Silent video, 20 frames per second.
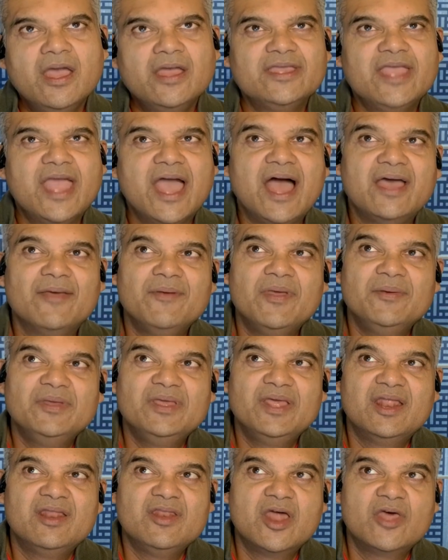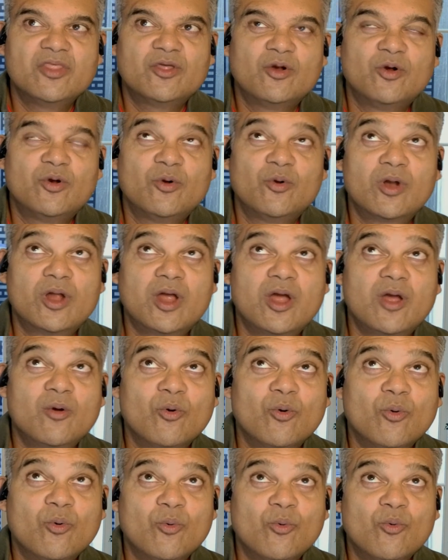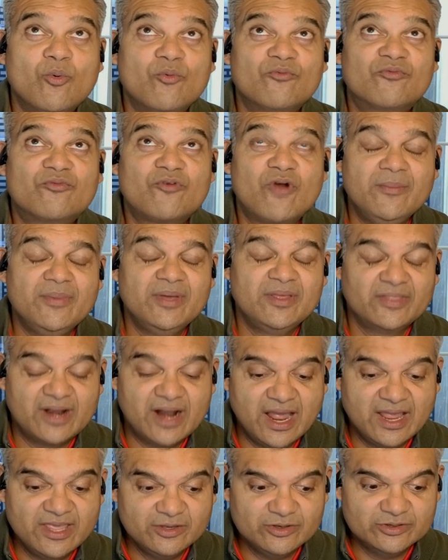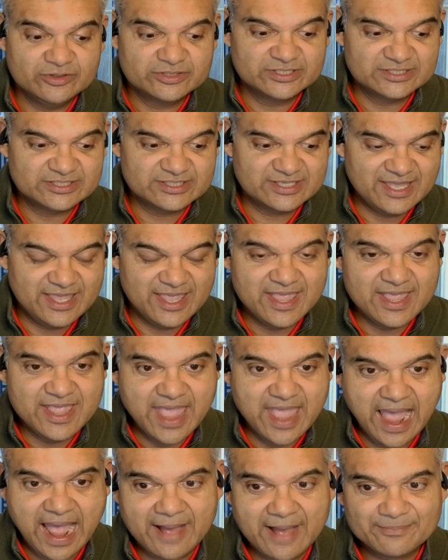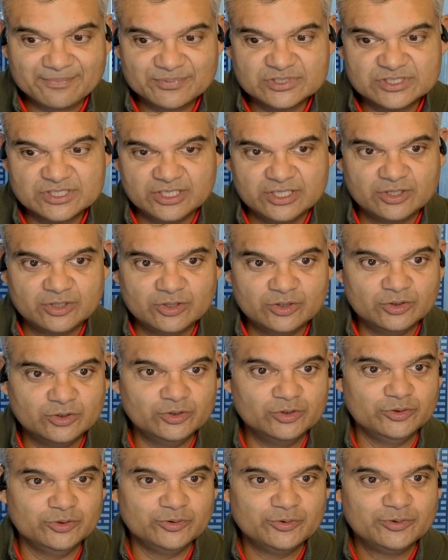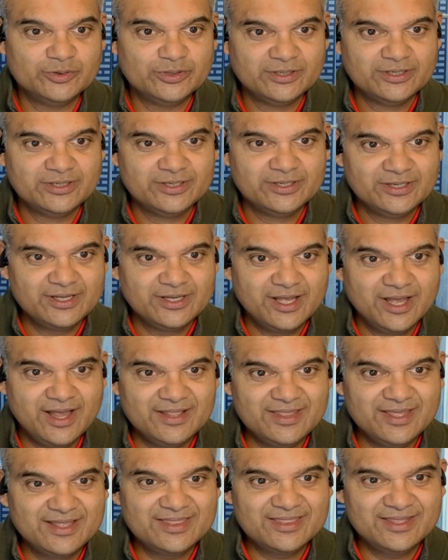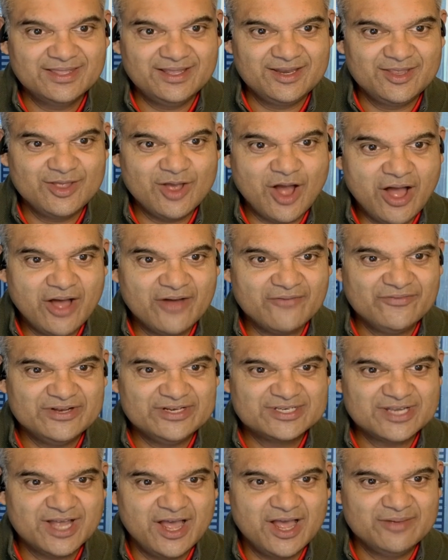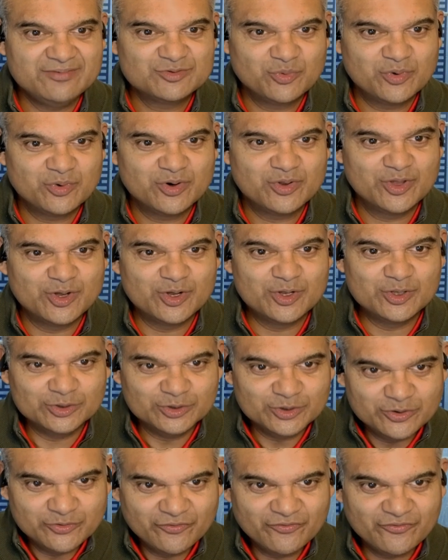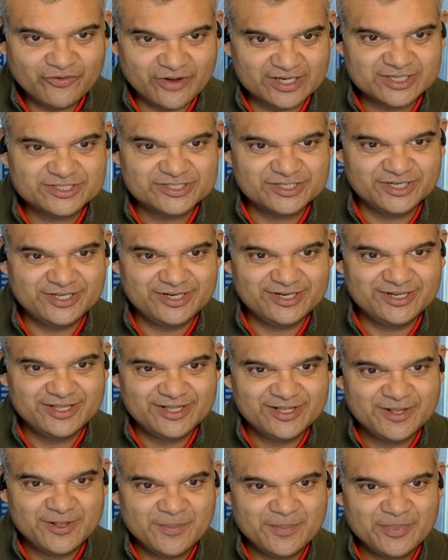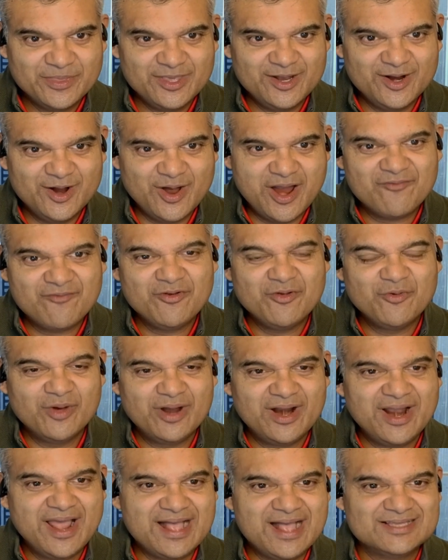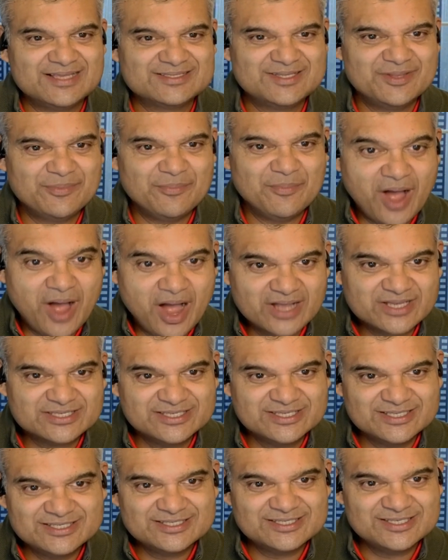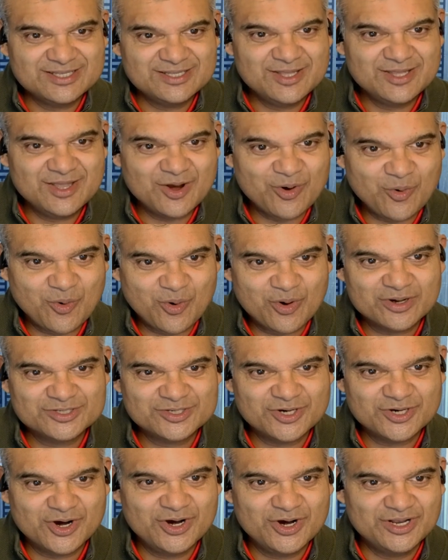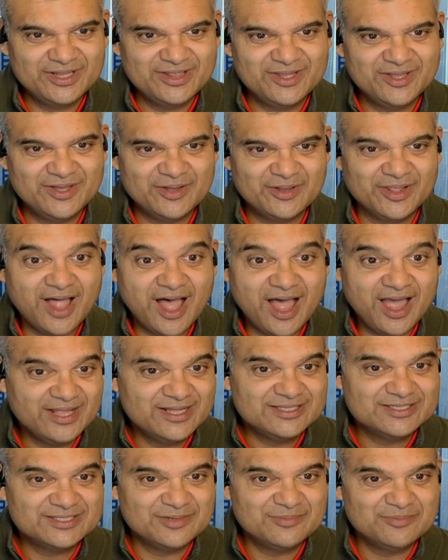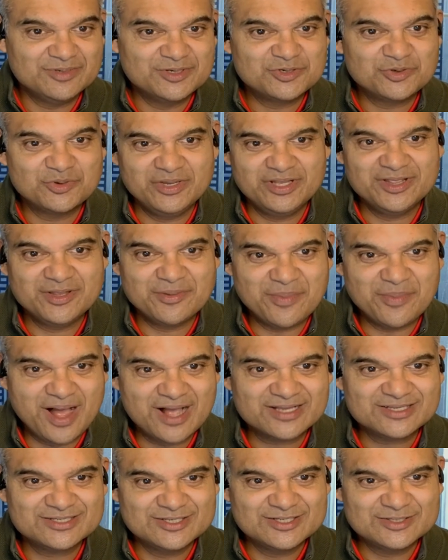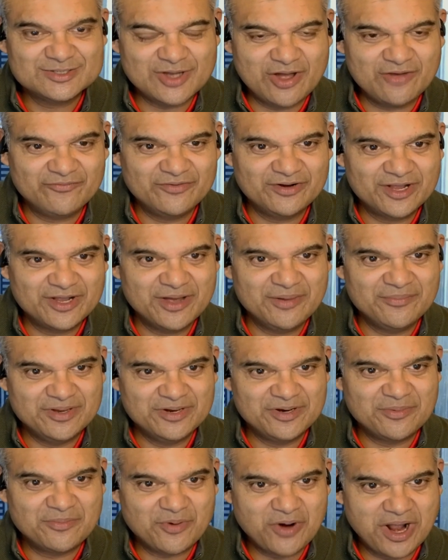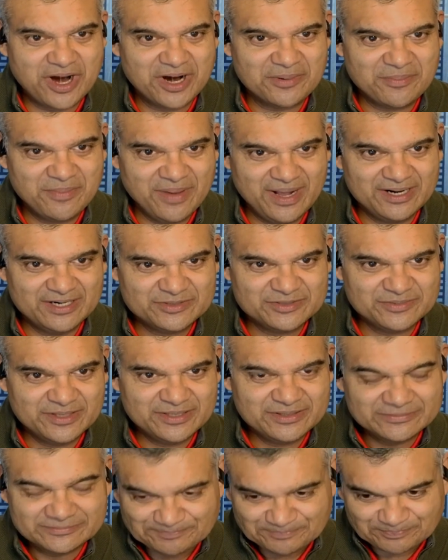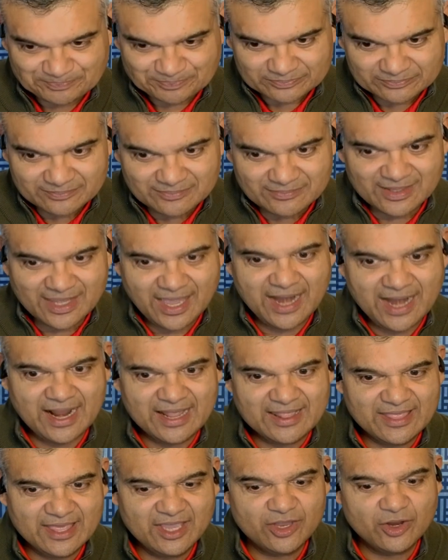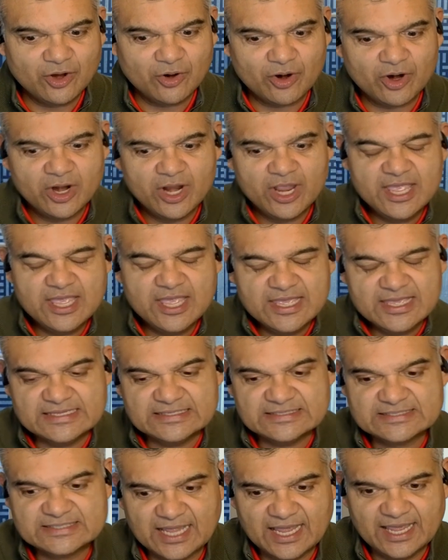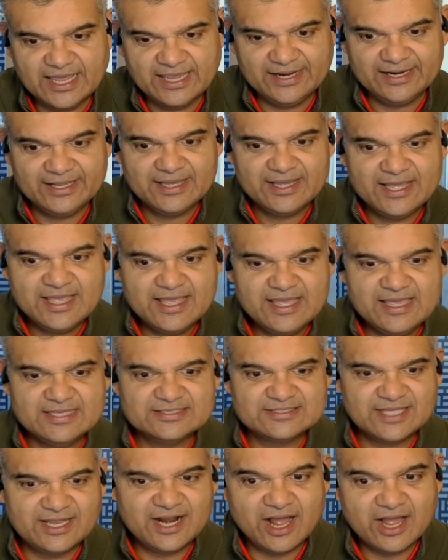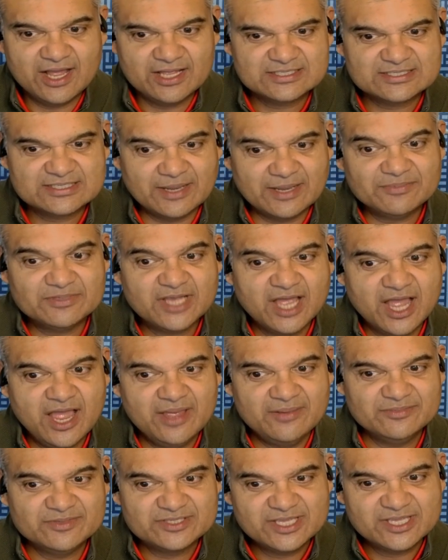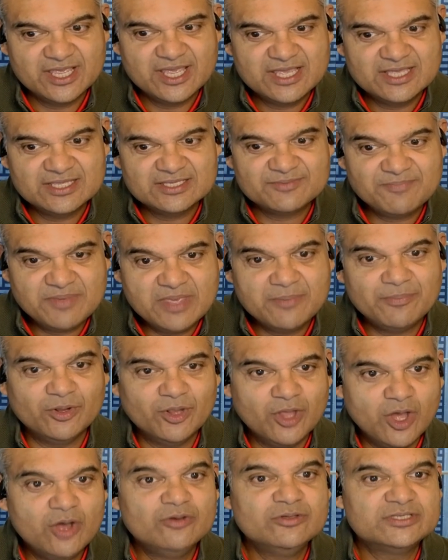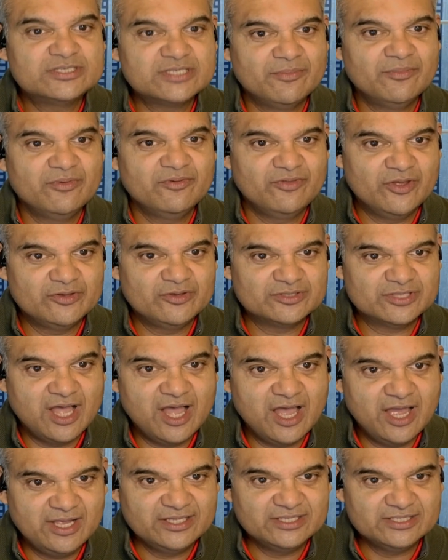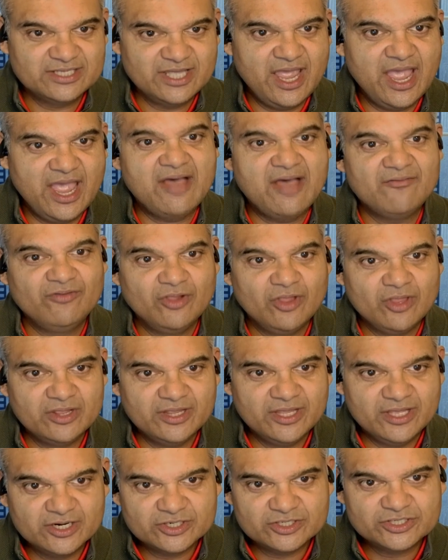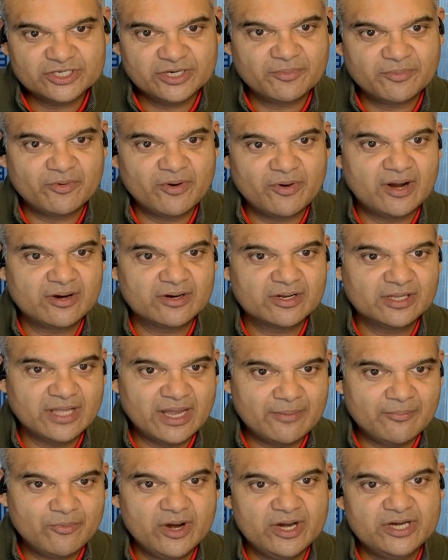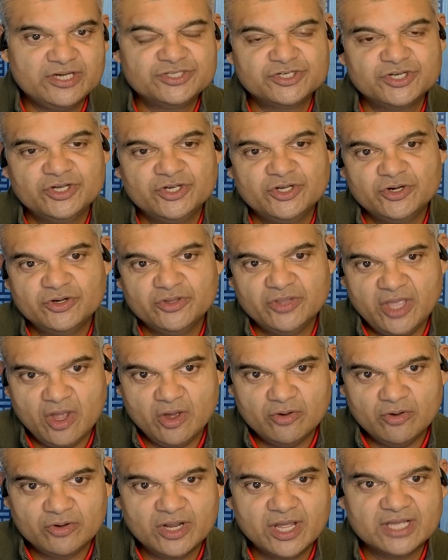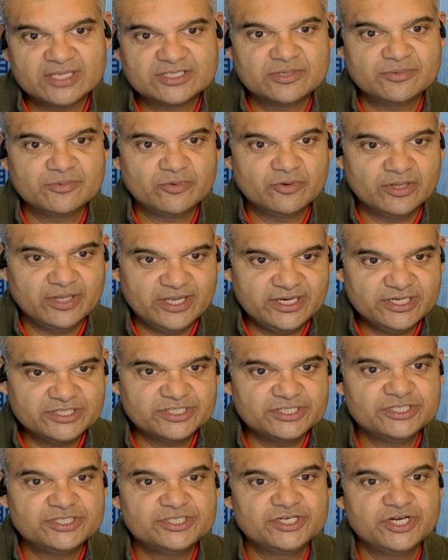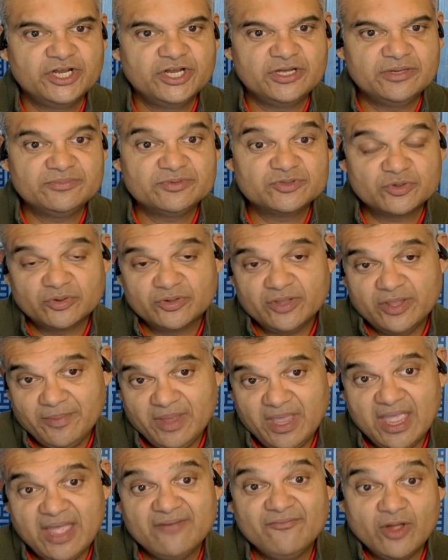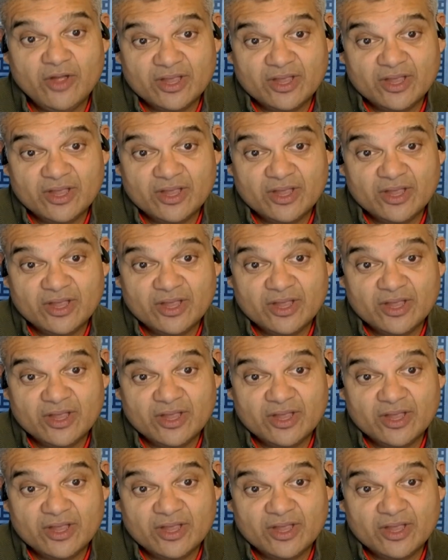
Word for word: yeah, maybe another framing that I use is gaps in glue. I think that oftentimes we're the glue function. You know, everyone has the boxes in their org chart, and the lines in between the boxes often come into product management. And I think your insight is that sometimes people own some of those lines. They have leadership around collaboration, or they own customer relationships, or they may have